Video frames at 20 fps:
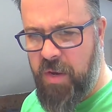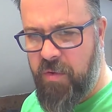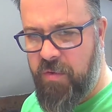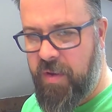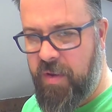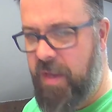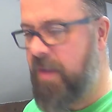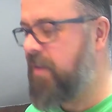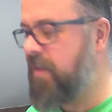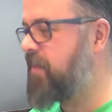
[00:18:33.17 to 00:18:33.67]
I
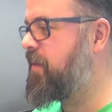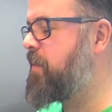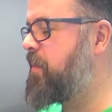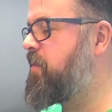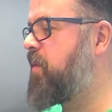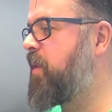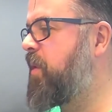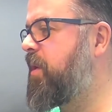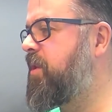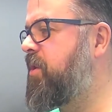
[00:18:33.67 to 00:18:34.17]
can't remember
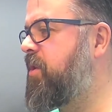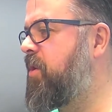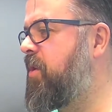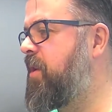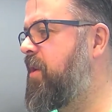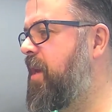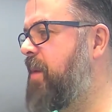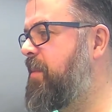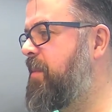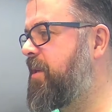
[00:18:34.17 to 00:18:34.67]
what her
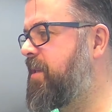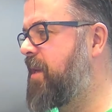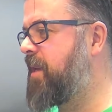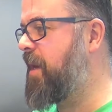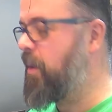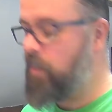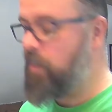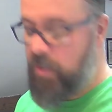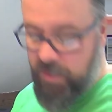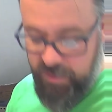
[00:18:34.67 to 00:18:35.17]
surname is now, but